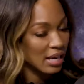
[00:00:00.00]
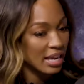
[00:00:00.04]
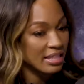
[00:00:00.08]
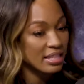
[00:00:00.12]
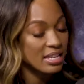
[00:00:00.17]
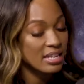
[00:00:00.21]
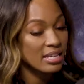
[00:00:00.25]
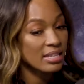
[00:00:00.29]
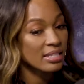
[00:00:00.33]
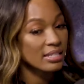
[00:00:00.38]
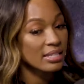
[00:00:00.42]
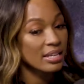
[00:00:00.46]
I
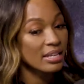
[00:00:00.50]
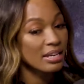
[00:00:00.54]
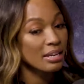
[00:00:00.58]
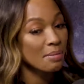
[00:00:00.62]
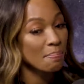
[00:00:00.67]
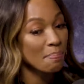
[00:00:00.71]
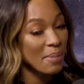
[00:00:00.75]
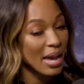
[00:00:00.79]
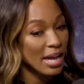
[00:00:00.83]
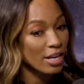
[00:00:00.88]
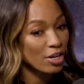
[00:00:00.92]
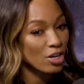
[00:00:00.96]
think it's getting
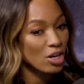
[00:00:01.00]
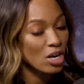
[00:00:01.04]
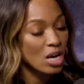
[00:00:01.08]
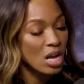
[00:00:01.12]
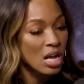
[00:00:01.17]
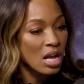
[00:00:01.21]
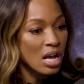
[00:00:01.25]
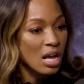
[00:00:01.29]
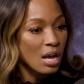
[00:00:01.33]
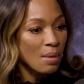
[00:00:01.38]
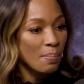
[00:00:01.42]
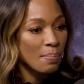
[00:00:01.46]
mm. better,
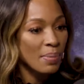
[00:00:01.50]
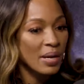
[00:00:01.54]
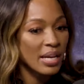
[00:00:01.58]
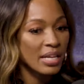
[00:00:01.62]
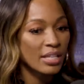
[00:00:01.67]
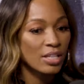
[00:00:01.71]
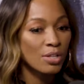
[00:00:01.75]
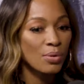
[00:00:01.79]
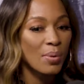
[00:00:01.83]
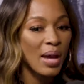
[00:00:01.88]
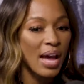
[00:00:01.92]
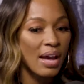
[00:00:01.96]
but
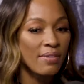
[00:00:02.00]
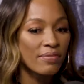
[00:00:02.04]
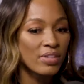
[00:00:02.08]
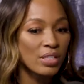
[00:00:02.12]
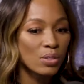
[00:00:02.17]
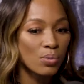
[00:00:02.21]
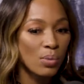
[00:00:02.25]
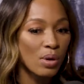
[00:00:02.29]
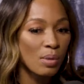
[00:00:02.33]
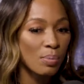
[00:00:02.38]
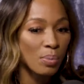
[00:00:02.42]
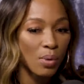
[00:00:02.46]
you have
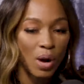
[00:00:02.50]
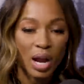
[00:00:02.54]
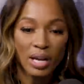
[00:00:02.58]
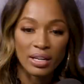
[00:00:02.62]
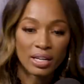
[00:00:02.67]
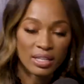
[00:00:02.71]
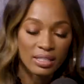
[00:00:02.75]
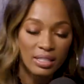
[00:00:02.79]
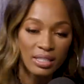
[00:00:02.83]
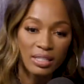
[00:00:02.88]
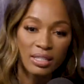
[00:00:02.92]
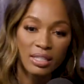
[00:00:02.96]
this one
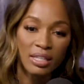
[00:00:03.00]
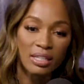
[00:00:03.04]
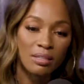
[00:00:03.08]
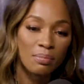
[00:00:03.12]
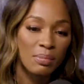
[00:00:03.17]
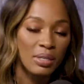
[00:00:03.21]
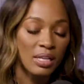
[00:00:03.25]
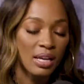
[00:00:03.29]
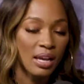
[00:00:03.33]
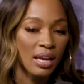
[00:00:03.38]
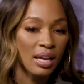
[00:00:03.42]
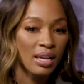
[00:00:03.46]
product in the
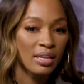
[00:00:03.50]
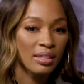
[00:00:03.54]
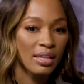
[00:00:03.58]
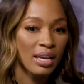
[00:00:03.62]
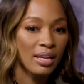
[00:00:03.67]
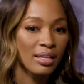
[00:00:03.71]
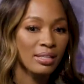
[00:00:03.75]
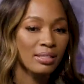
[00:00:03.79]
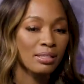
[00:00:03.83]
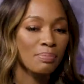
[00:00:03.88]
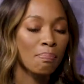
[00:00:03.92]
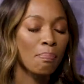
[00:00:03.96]
NBA
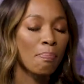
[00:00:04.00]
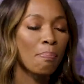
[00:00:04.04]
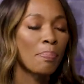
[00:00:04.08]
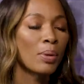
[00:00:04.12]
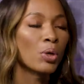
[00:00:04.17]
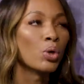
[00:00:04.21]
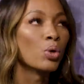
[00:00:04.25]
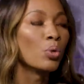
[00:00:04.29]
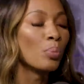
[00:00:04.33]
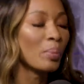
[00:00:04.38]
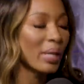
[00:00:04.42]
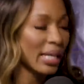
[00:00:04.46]
that is
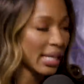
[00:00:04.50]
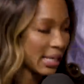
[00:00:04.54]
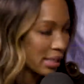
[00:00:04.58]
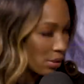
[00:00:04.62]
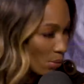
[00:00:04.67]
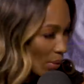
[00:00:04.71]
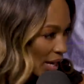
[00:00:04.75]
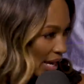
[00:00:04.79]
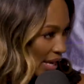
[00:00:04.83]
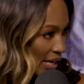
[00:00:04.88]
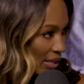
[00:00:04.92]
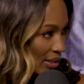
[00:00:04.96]
booming,
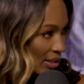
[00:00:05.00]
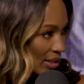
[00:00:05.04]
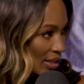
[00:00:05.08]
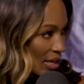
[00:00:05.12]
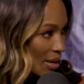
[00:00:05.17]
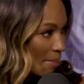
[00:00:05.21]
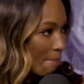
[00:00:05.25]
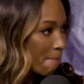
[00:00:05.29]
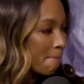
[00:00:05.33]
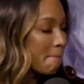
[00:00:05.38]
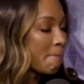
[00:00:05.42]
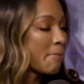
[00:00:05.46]
right?
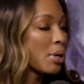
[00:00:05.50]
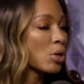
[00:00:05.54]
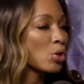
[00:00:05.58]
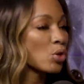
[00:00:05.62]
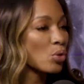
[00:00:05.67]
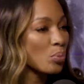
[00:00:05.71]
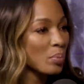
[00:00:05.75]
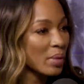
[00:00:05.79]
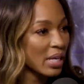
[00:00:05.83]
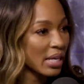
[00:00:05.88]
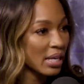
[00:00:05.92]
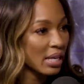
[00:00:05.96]

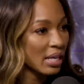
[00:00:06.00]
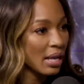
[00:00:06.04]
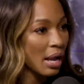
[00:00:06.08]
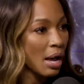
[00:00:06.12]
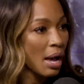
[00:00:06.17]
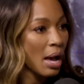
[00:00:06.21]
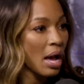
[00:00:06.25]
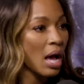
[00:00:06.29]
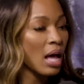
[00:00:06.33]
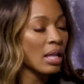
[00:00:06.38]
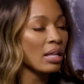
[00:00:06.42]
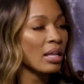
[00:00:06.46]
Booming
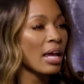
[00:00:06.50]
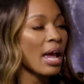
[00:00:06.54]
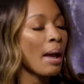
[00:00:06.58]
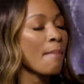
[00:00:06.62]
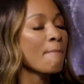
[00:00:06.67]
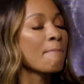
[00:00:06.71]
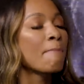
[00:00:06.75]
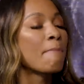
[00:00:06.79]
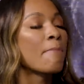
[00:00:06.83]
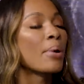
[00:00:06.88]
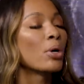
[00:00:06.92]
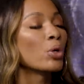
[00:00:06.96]

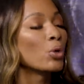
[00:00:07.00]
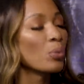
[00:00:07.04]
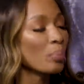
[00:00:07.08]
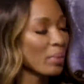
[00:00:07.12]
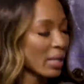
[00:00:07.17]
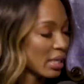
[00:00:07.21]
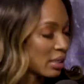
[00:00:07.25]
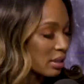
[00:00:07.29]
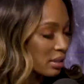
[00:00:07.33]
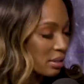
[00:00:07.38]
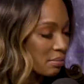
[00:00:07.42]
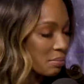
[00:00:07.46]

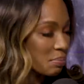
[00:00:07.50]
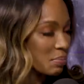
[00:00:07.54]
booming.